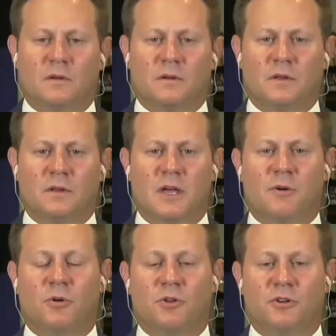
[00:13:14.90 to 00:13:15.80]
Yeah,
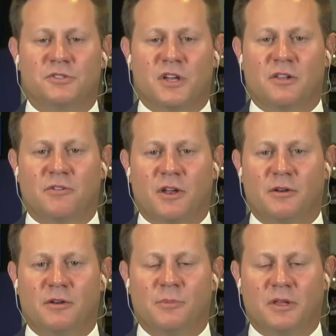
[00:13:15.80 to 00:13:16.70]
well, you're exactly right.
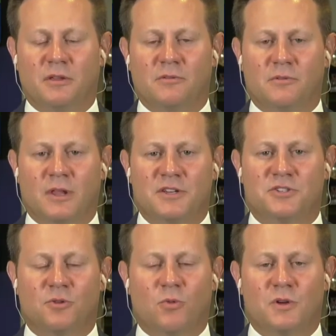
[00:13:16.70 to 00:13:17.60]
I mean,
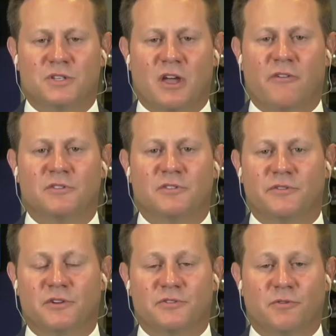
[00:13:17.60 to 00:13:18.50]
last year was Calvin's
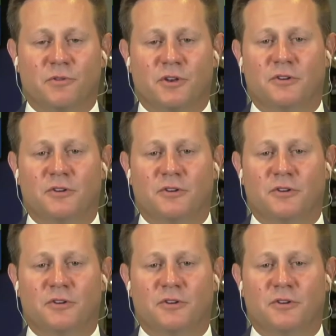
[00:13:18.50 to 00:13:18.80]
first full year on